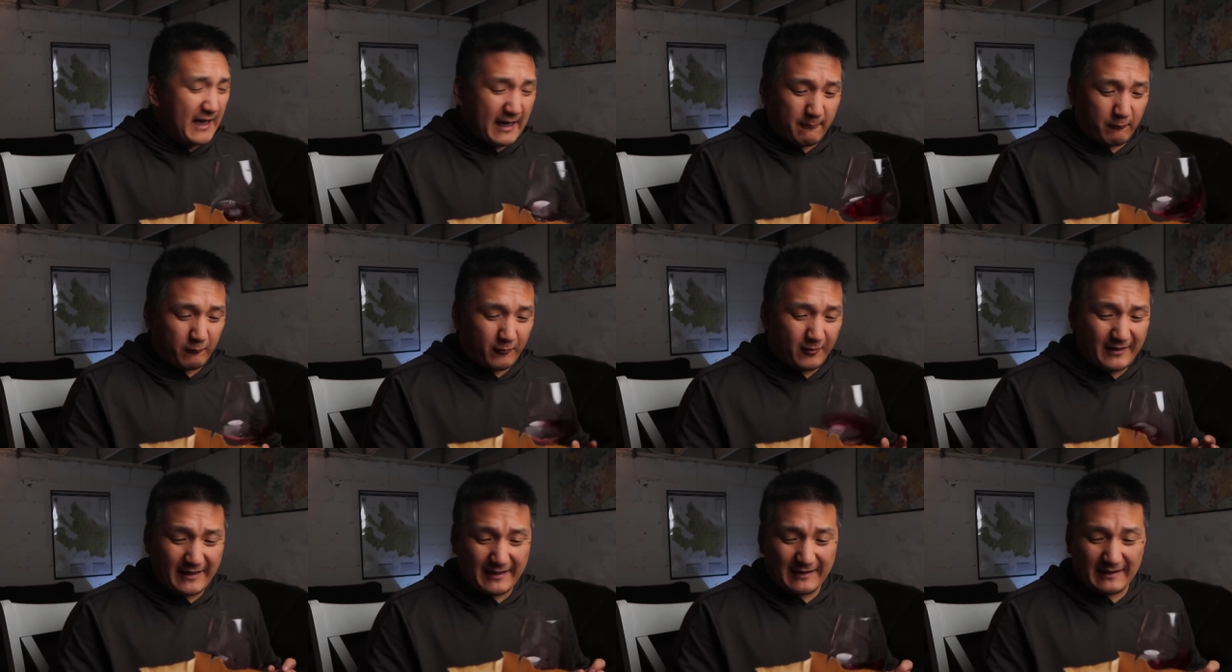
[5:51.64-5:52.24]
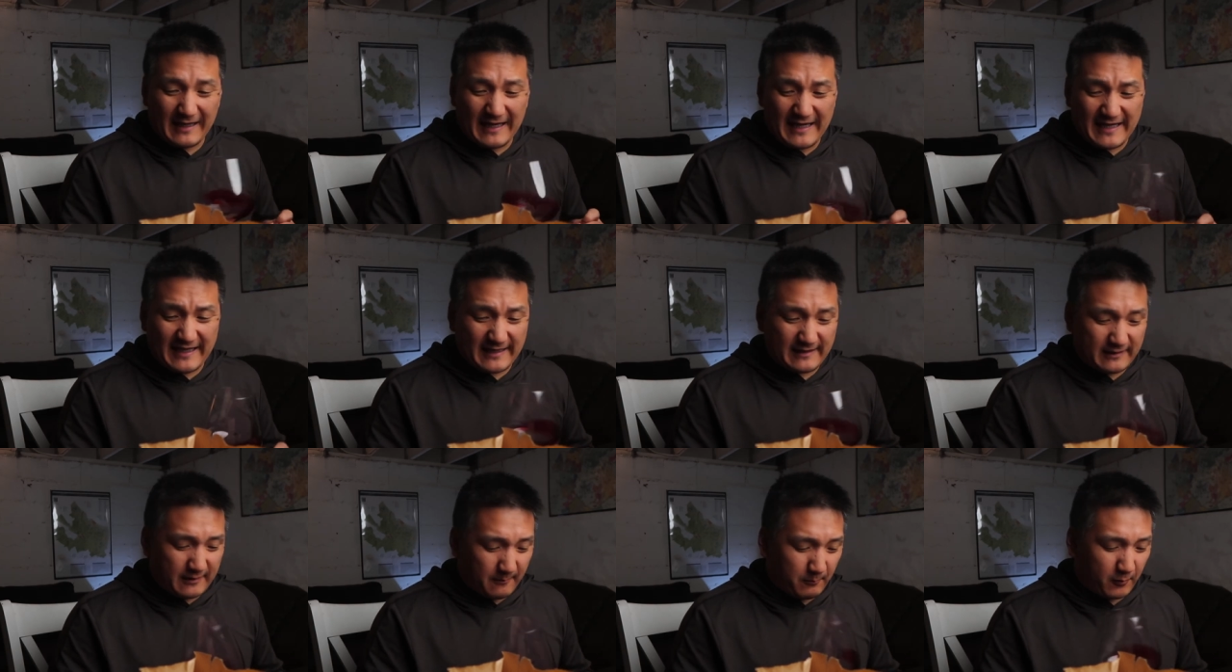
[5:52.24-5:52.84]
I'm really
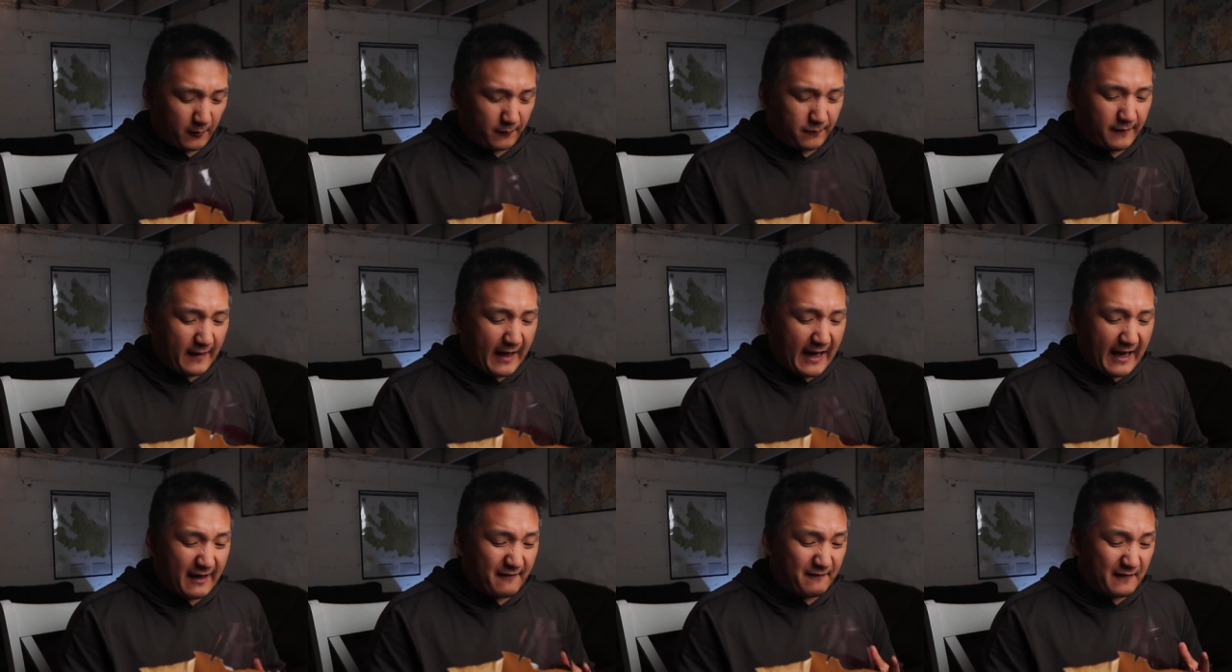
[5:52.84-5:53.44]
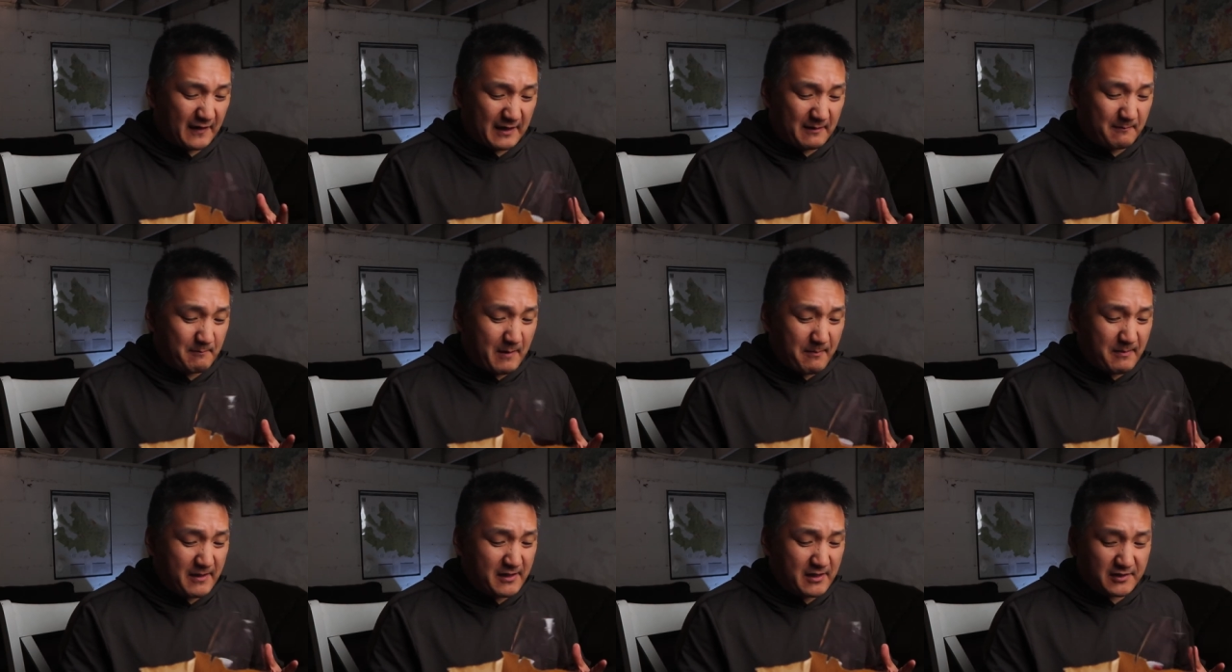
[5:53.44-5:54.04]
liking number five. It
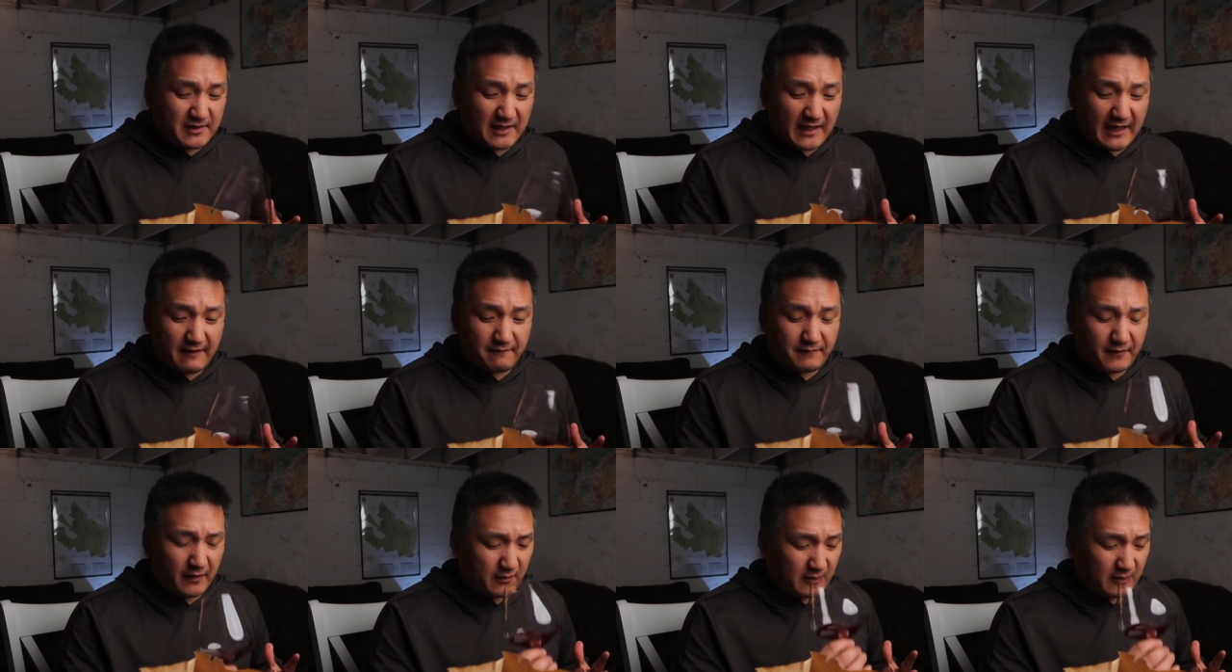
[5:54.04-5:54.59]
maybe doesn't have the